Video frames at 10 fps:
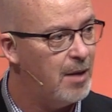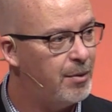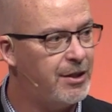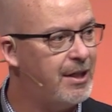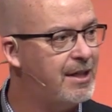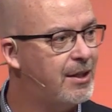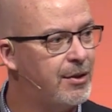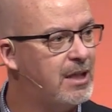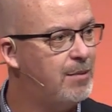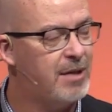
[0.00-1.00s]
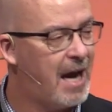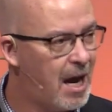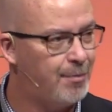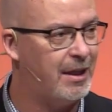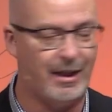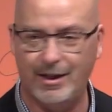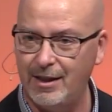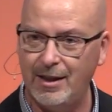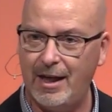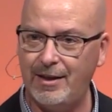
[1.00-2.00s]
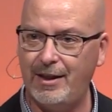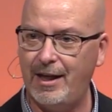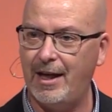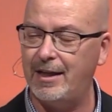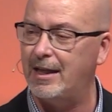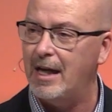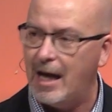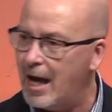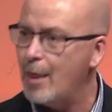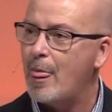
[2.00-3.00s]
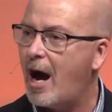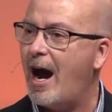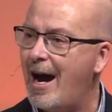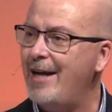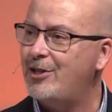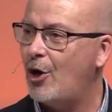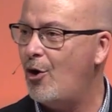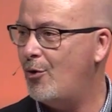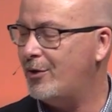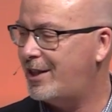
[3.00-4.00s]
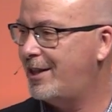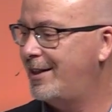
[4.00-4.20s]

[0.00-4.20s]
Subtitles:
But she still seems happy at the end. I don't.